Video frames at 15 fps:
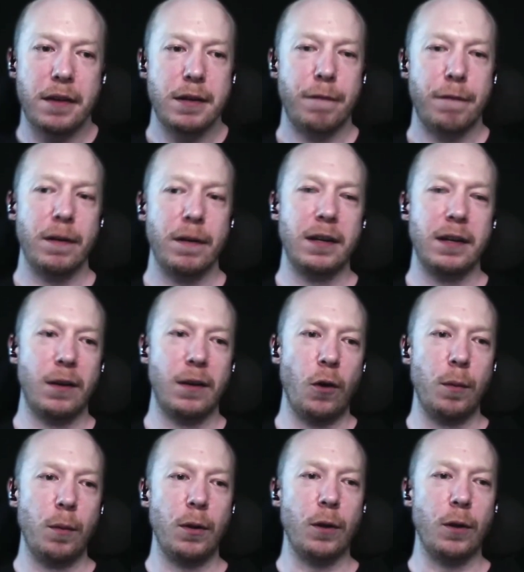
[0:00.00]
different
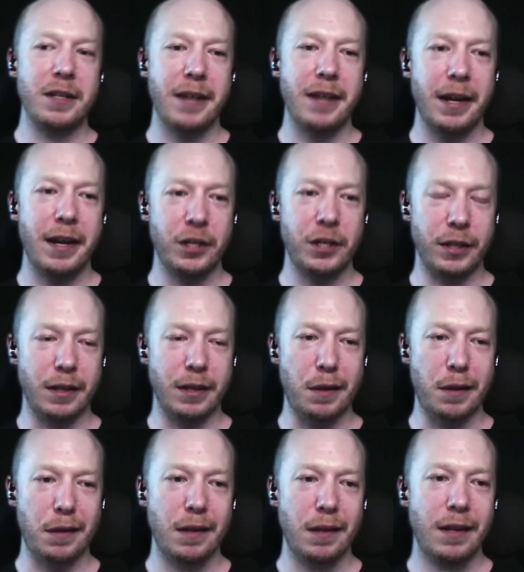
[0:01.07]
global
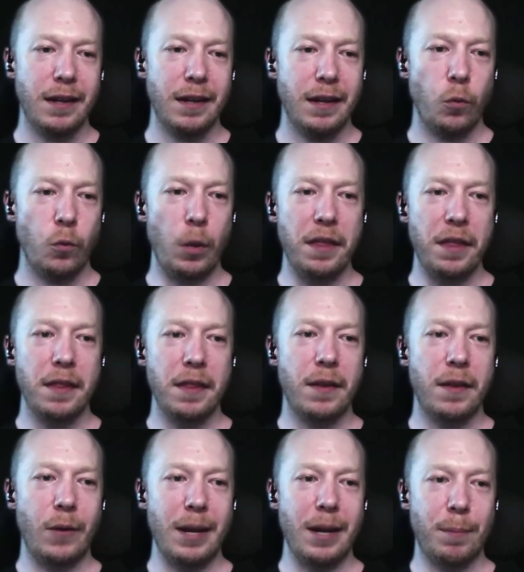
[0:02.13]
augmentations within the
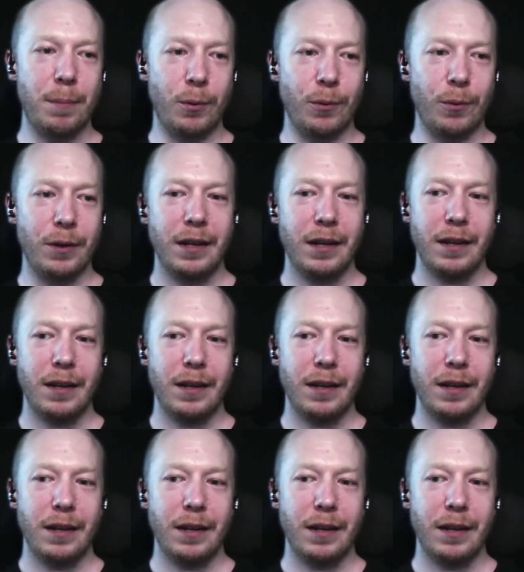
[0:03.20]
repo,